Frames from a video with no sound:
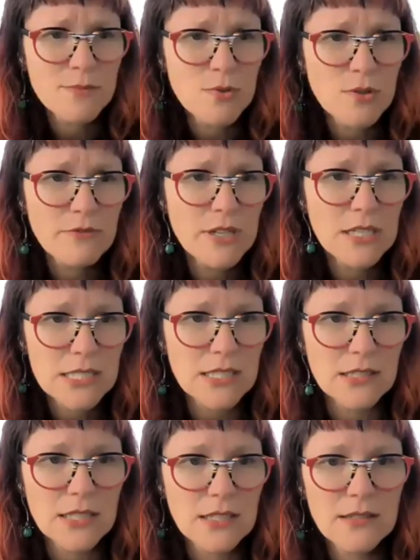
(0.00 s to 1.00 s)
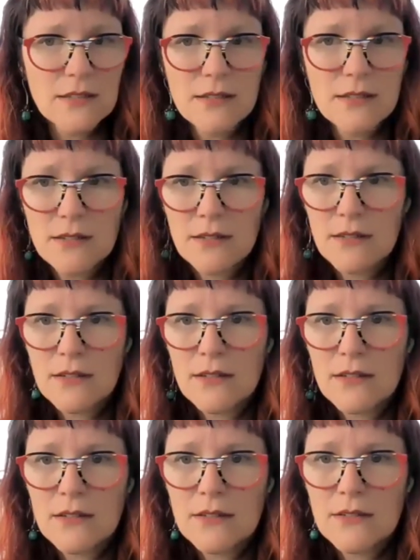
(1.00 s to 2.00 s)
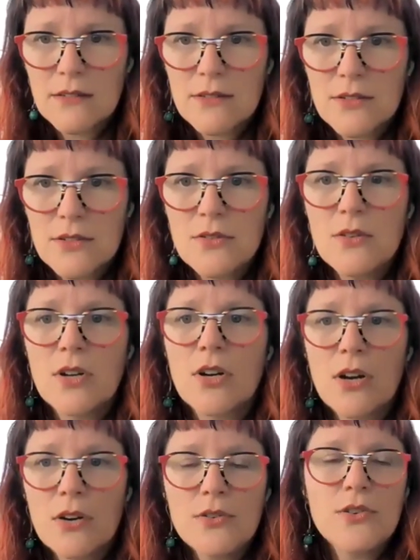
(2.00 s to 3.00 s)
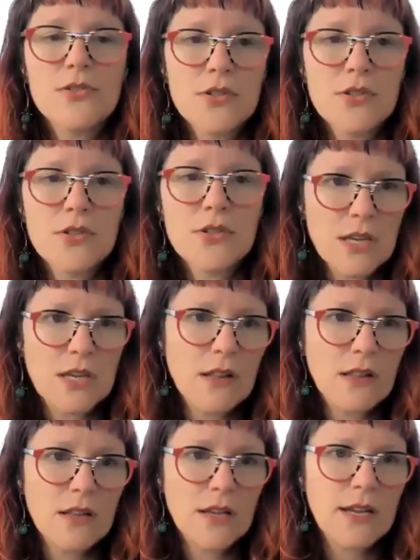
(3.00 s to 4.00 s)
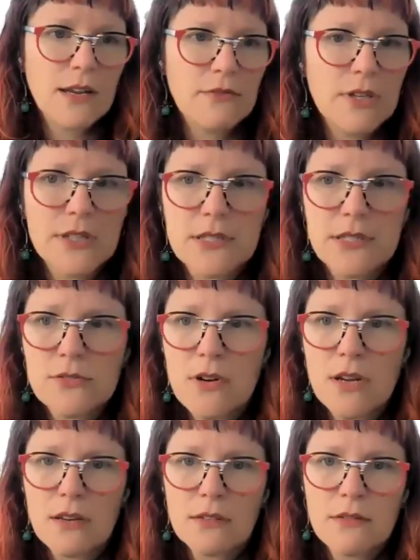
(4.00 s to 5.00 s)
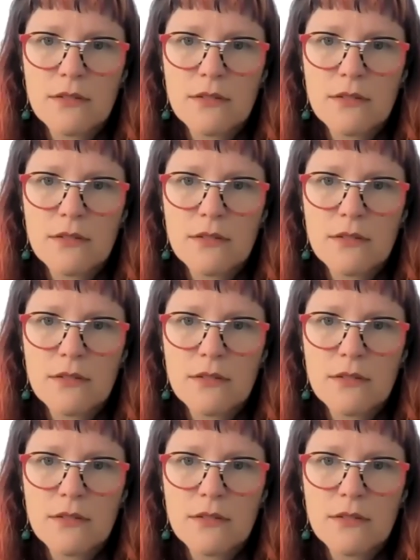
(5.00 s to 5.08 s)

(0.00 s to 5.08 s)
more realistically. You could hone your skill at realistic drawing,